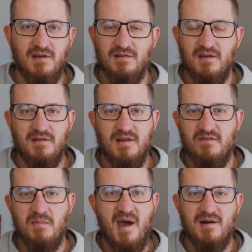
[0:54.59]
like, does it
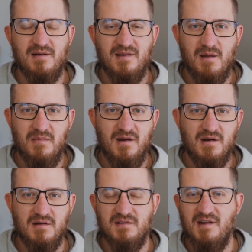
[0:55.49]
even matter that I'm
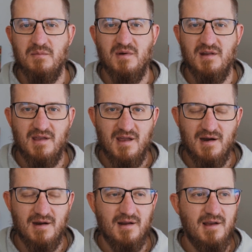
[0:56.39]
here? Does anybody
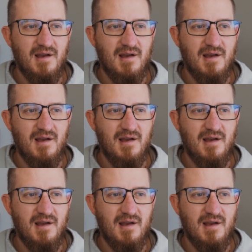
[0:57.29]
care?